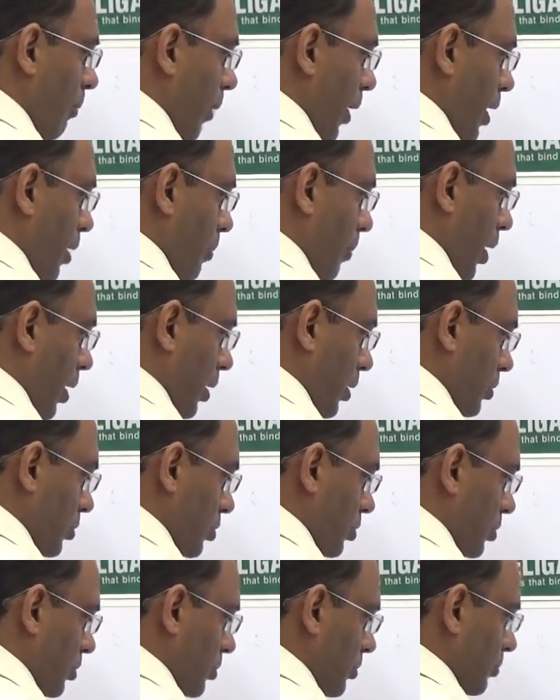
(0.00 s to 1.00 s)
money
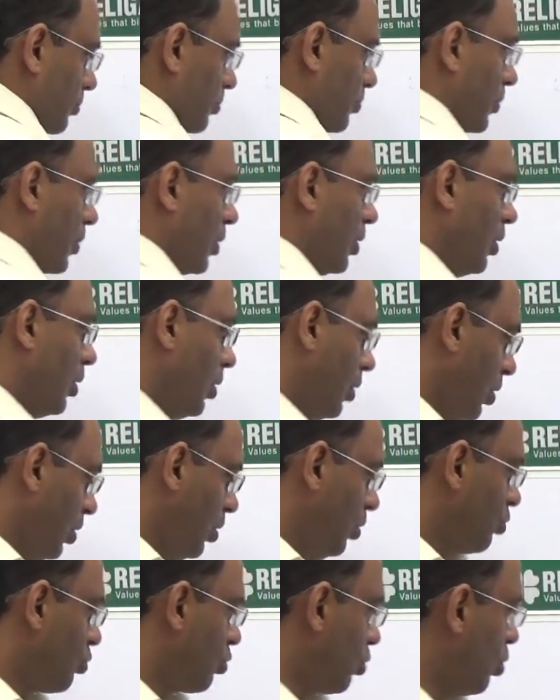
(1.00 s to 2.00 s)
markets.
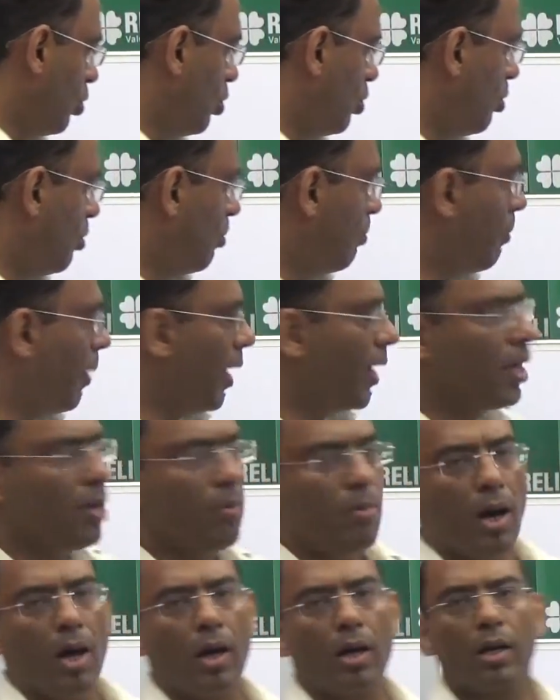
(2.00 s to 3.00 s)
So money
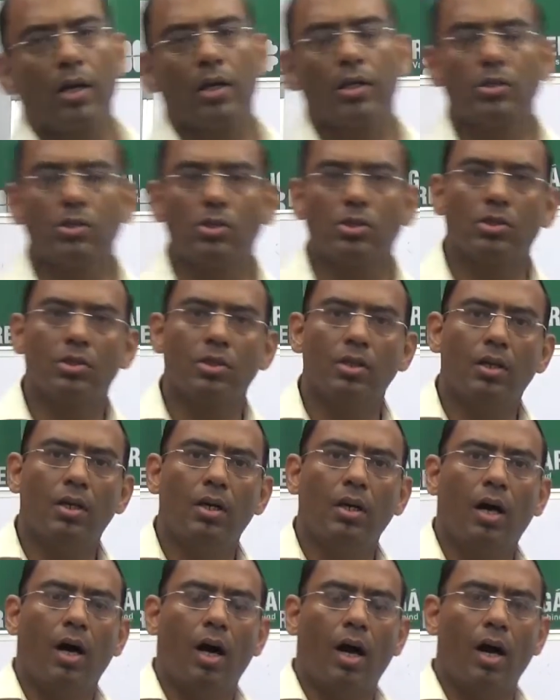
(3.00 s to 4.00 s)
markets
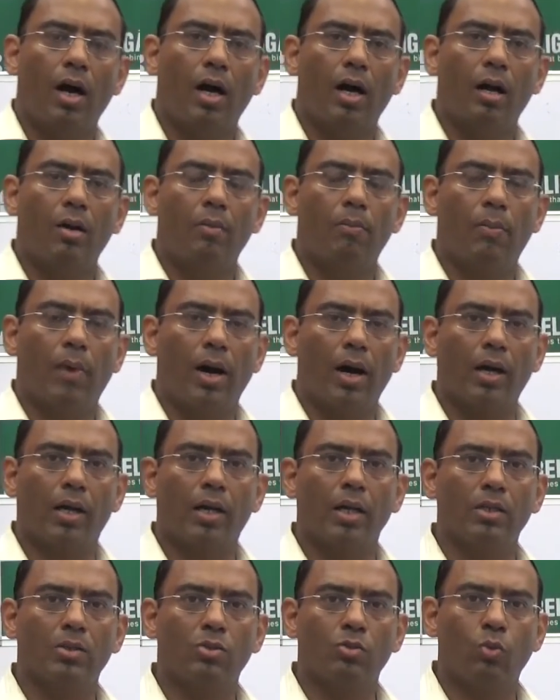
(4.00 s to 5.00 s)
are
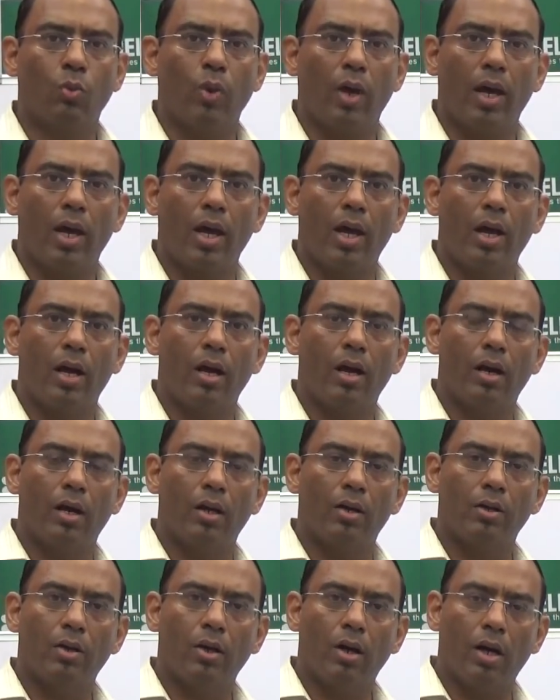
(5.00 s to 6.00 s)
markets where
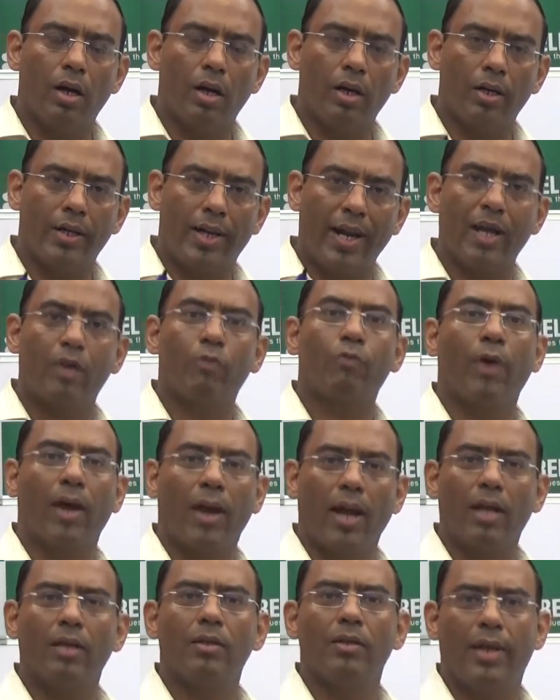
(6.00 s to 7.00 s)
debt
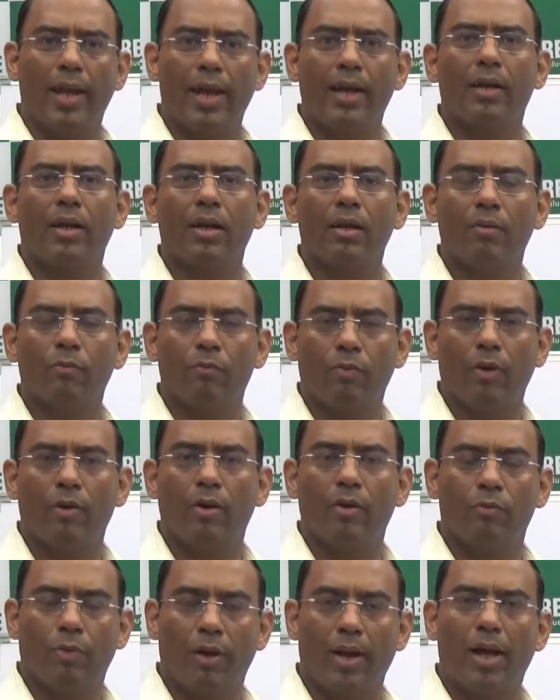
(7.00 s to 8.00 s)

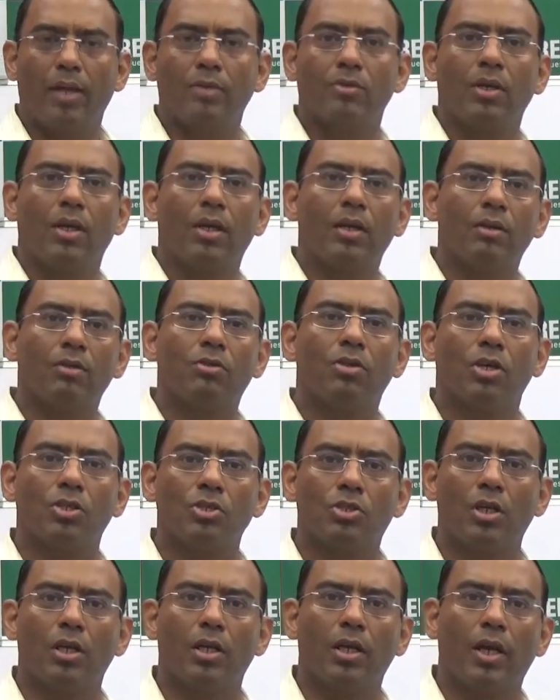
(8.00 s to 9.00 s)
financing
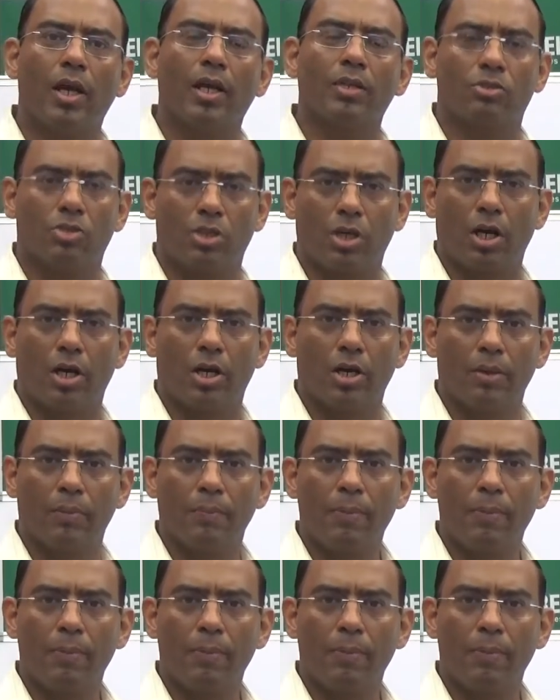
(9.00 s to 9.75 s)
essentially gets traded.